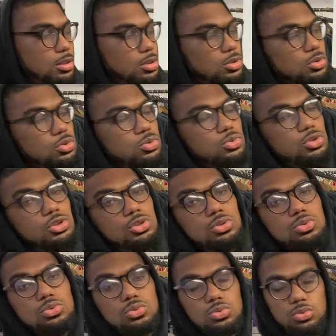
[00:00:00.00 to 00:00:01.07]
new
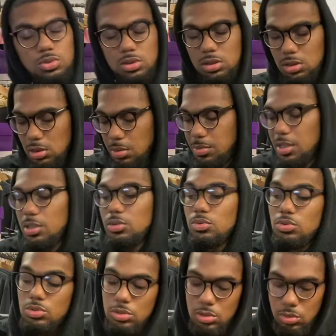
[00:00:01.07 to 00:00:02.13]
shoes. I mean,
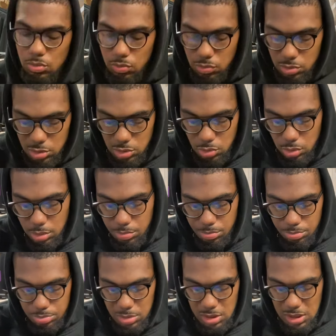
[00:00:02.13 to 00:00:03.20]
new store
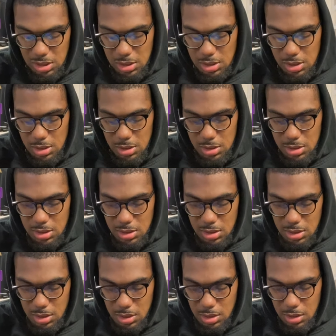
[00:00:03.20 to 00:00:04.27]
tees
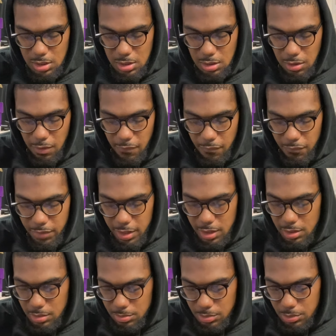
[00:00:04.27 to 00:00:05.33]

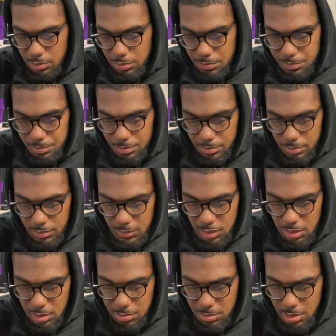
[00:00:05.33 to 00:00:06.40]
available.
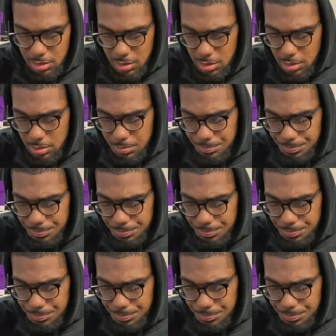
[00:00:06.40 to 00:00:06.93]
Let me see.